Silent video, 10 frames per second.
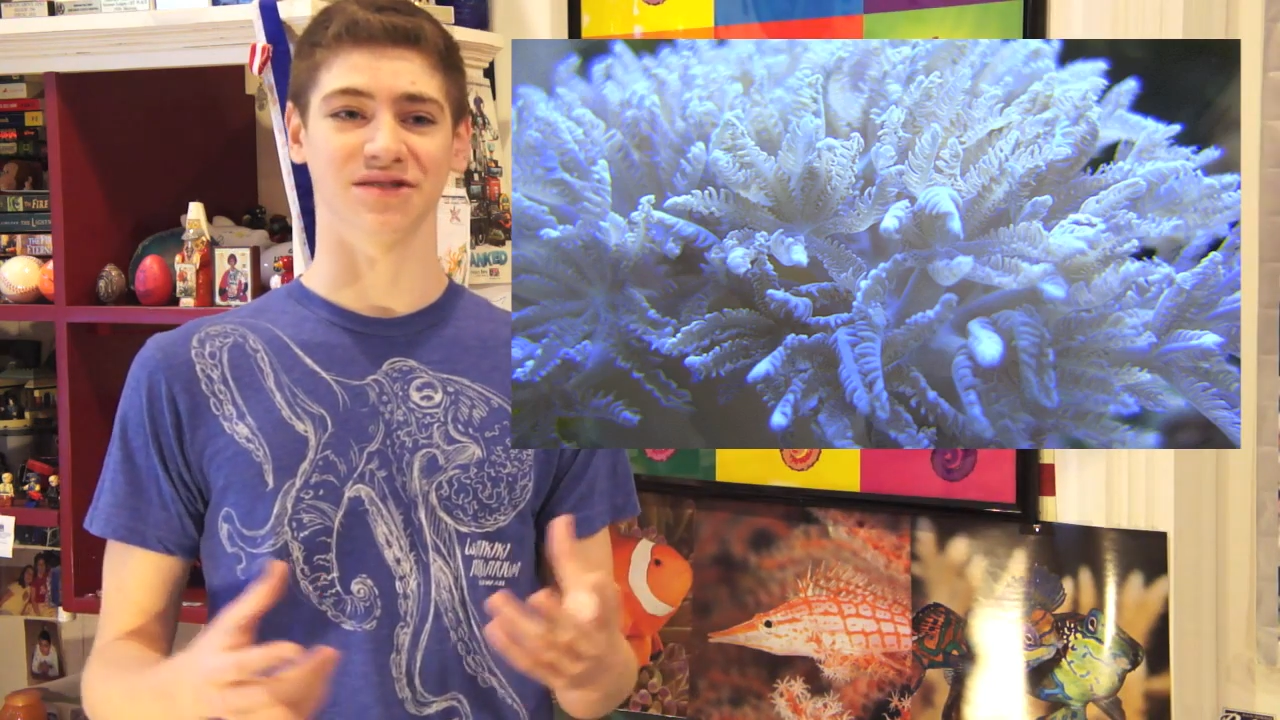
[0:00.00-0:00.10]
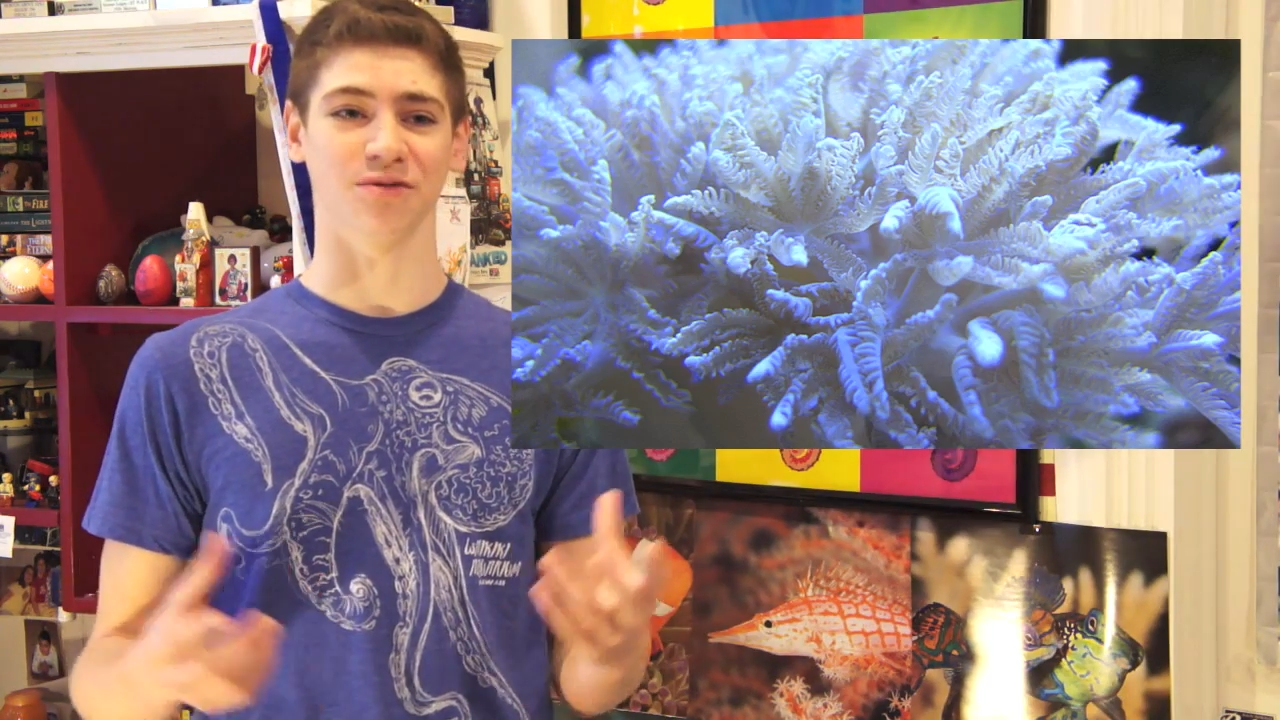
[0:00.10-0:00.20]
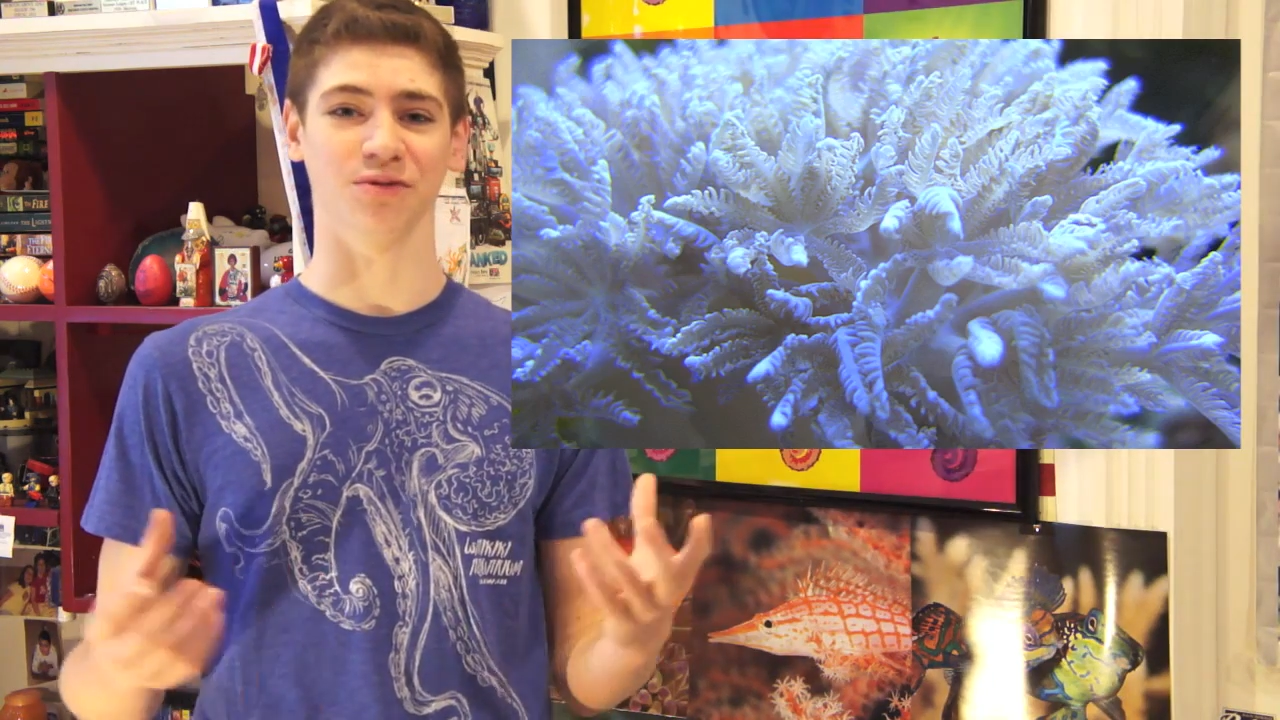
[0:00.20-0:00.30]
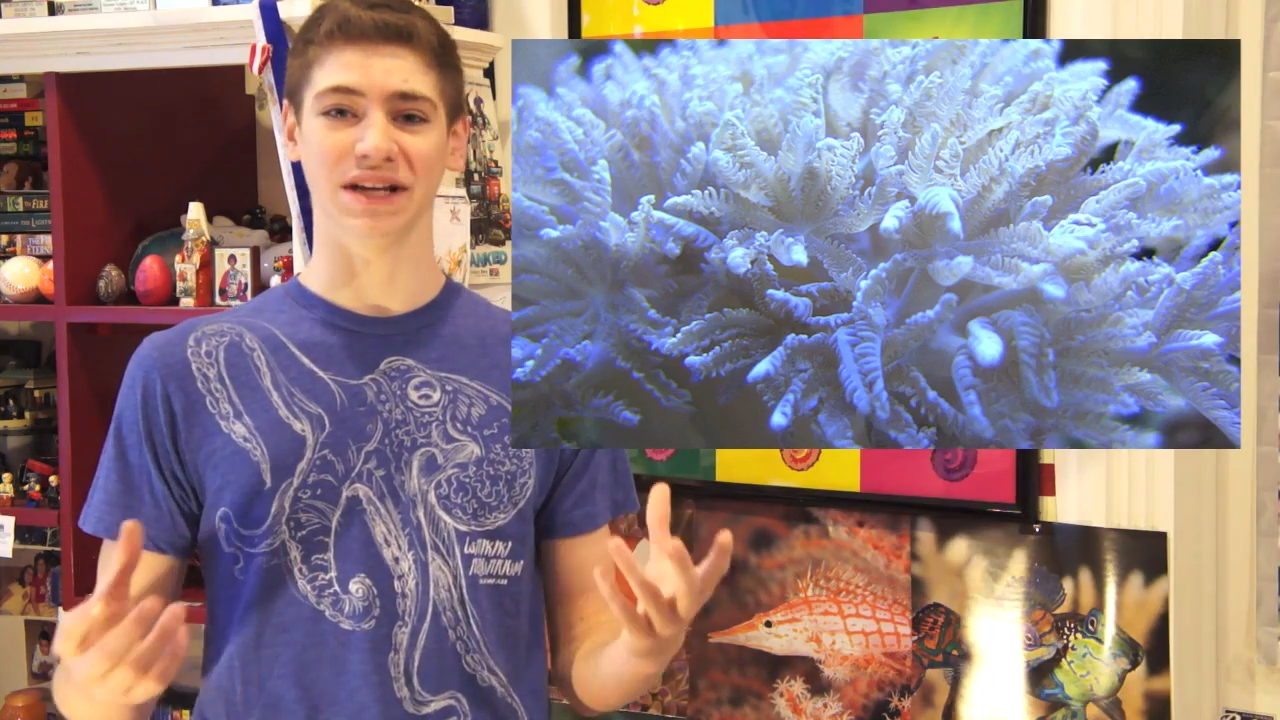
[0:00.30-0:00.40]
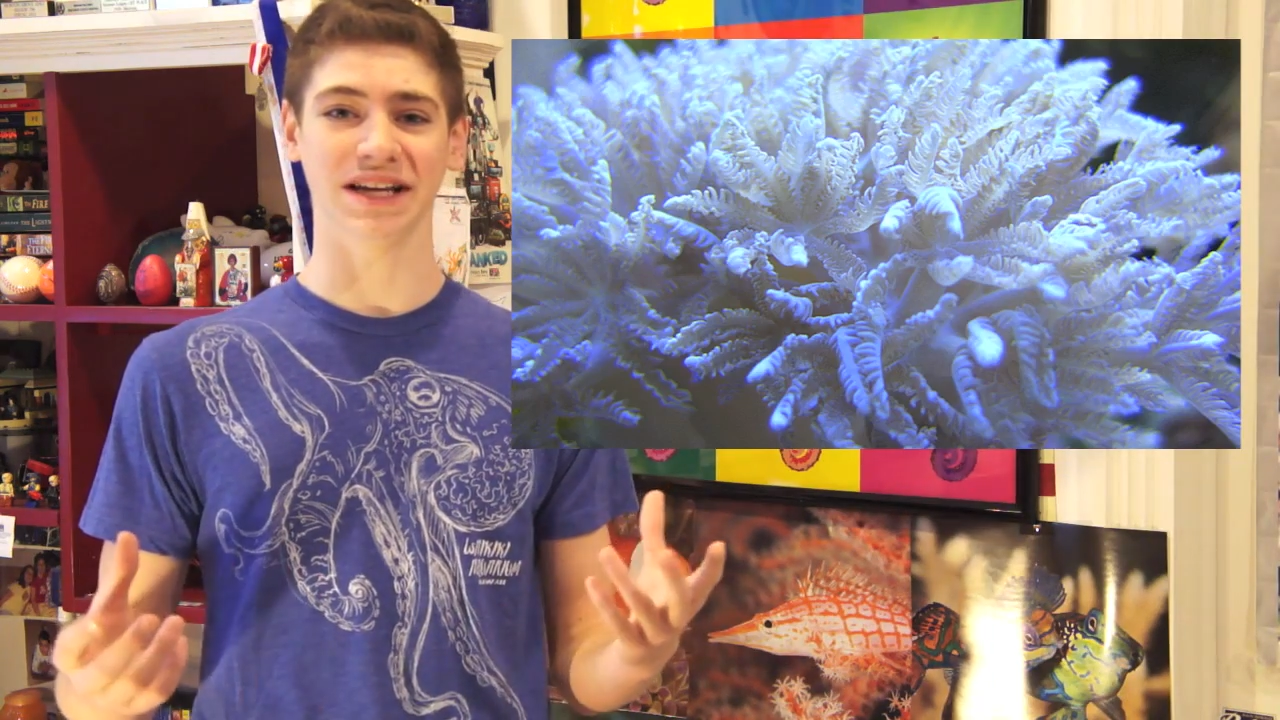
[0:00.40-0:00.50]
a
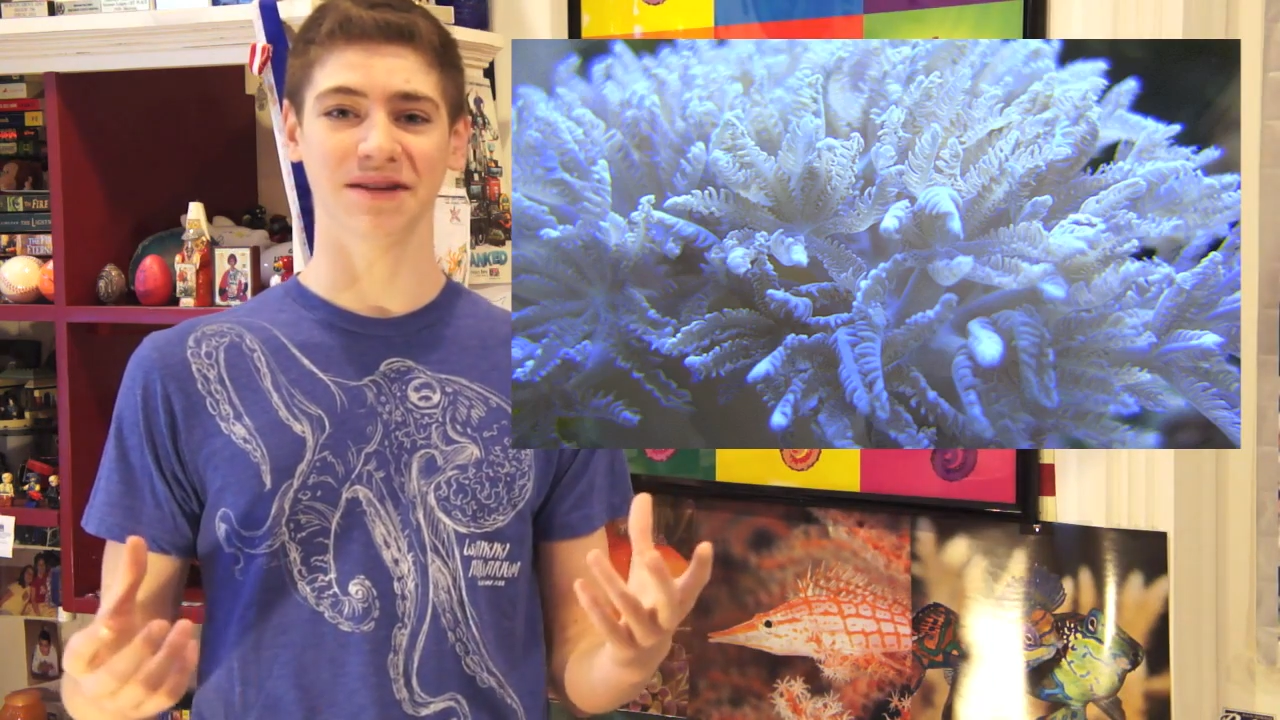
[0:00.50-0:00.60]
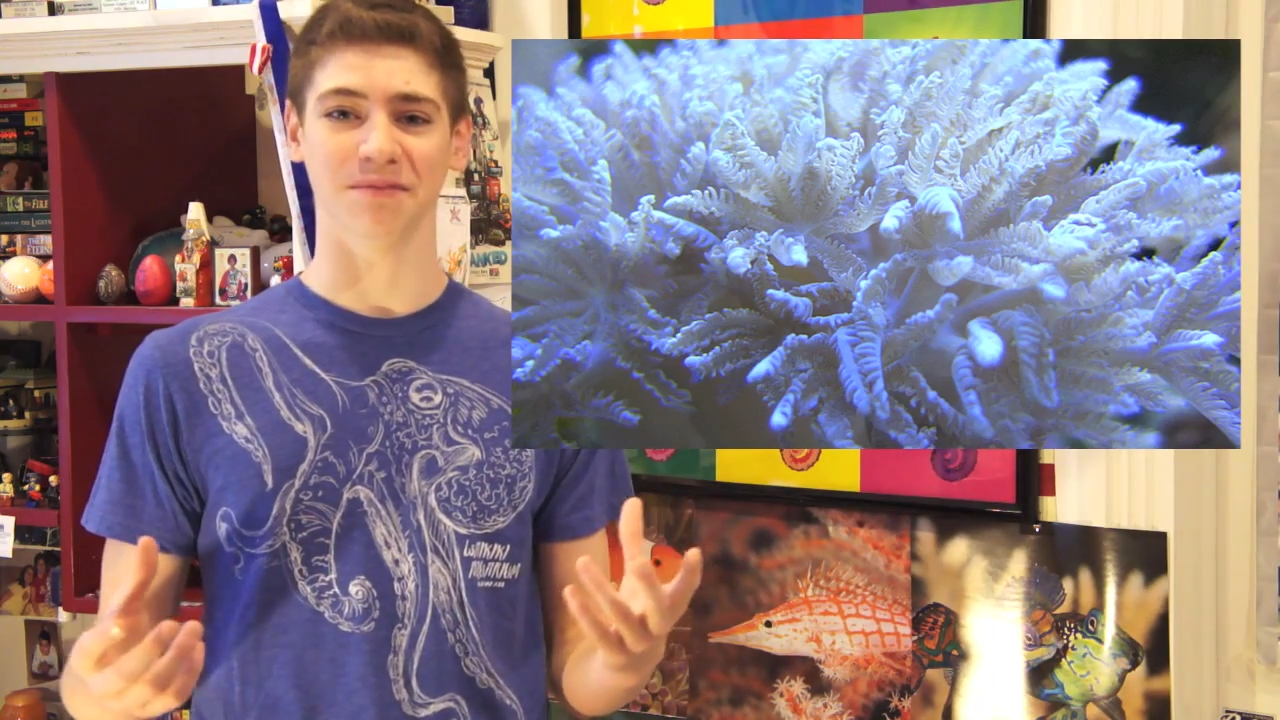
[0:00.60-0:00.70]
weed,